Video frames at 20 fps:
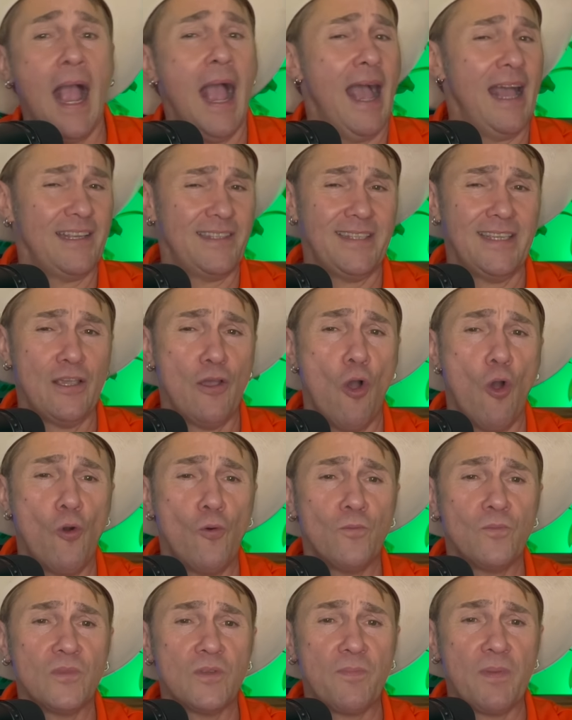I see
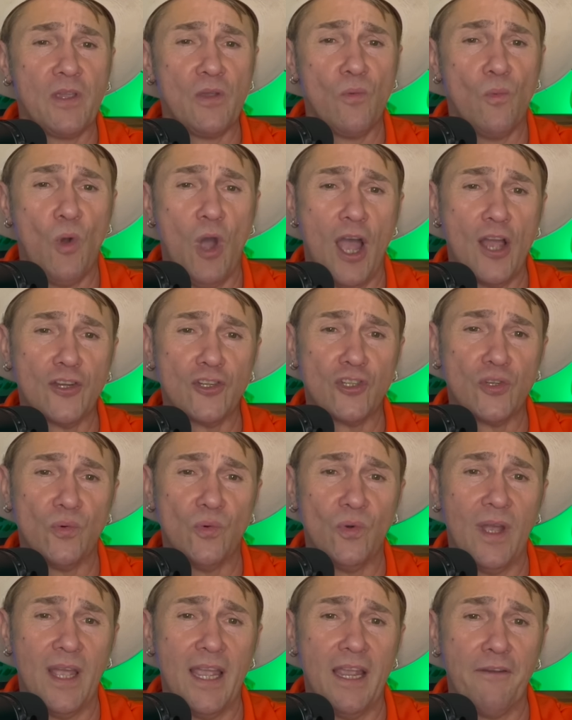homes being washed
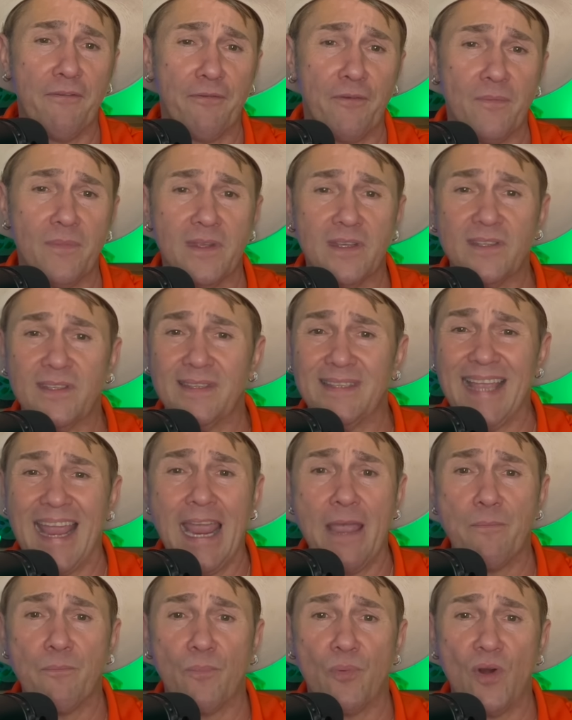away from this
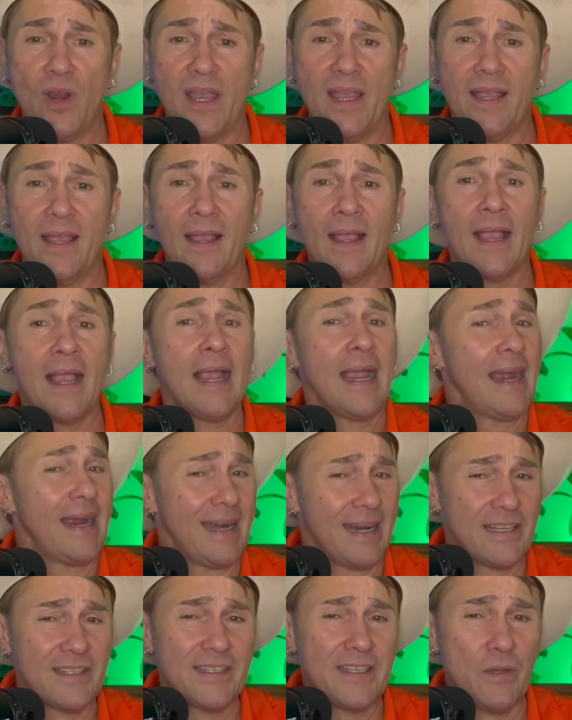dam break,
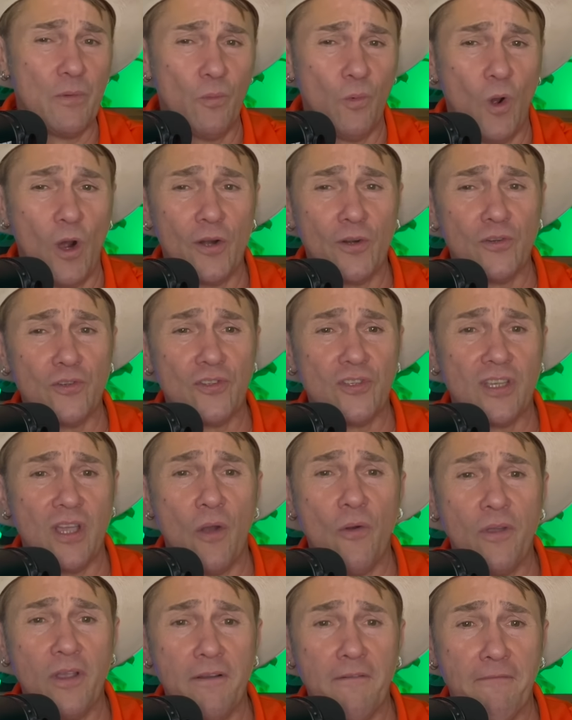and I see waters
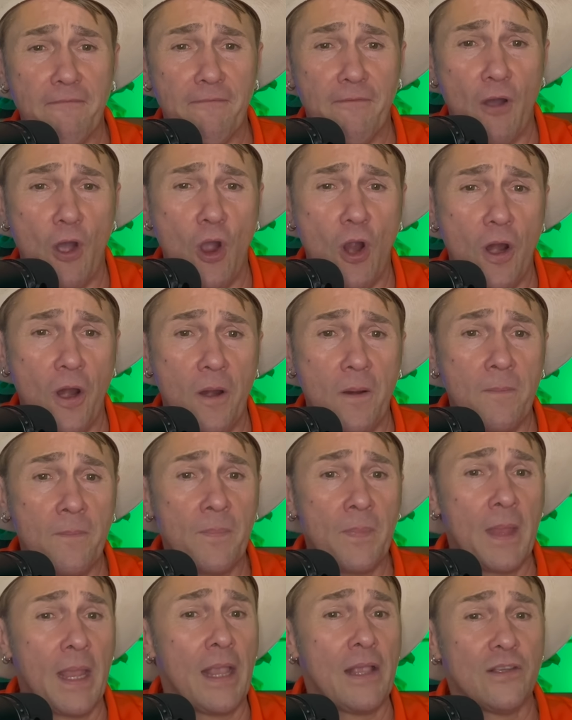going far,
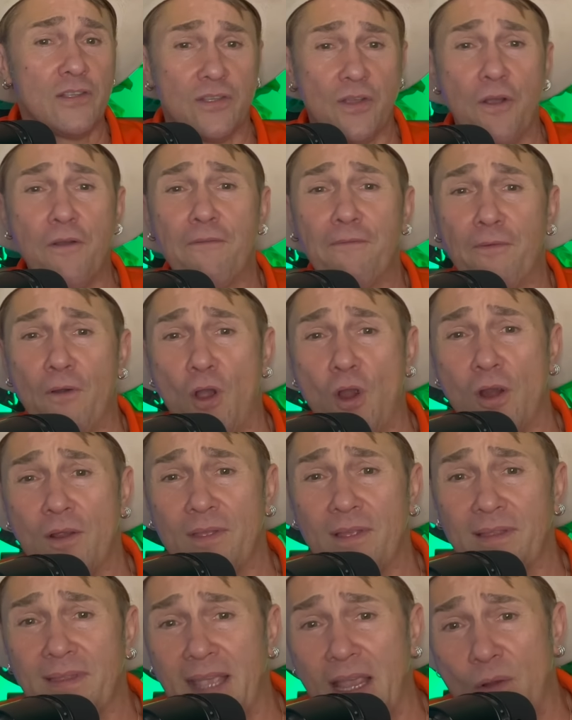so far
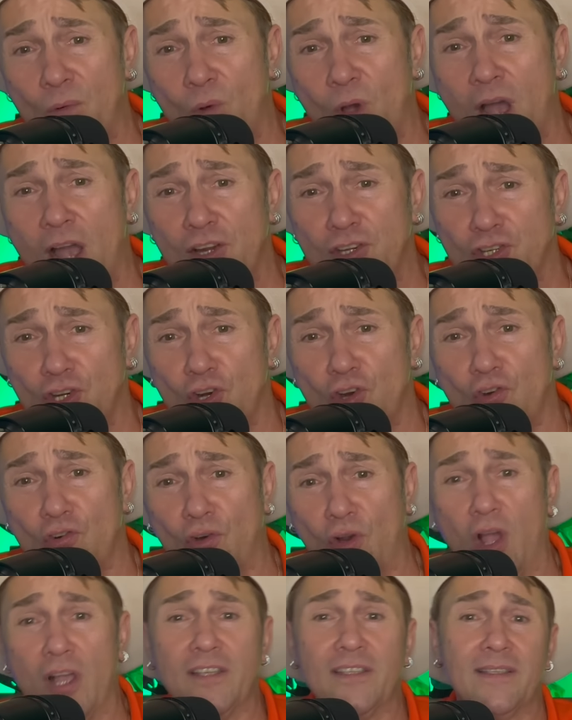that they wash
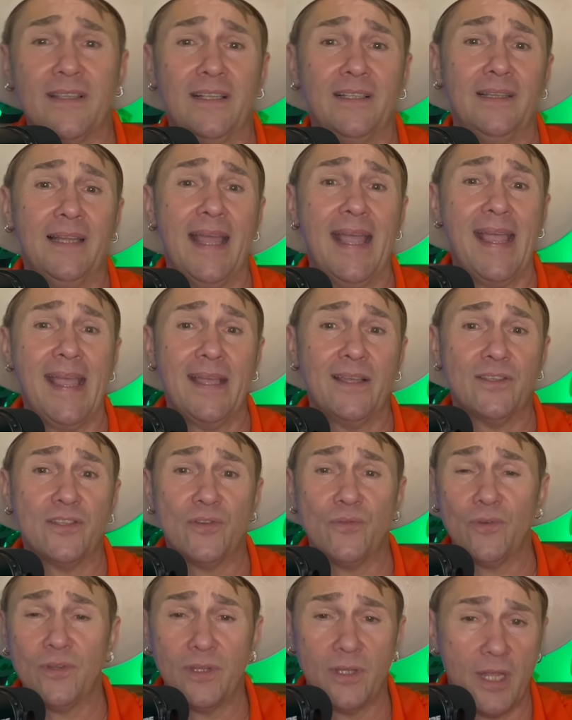across the land
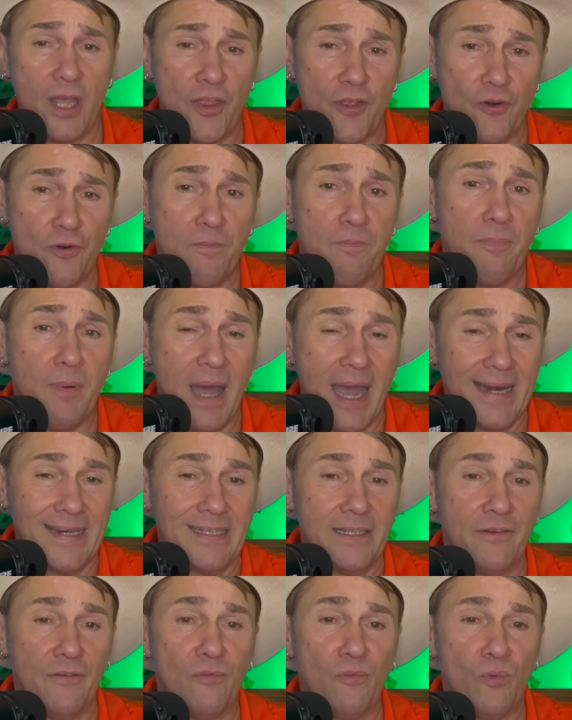to another
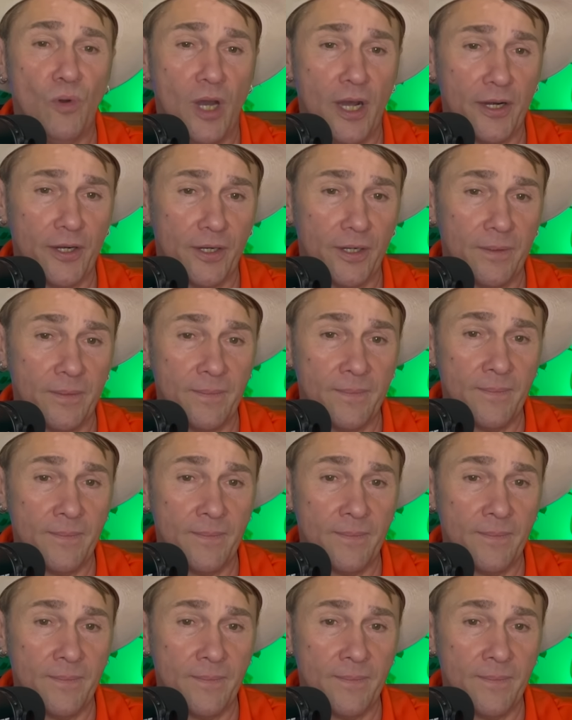body of water.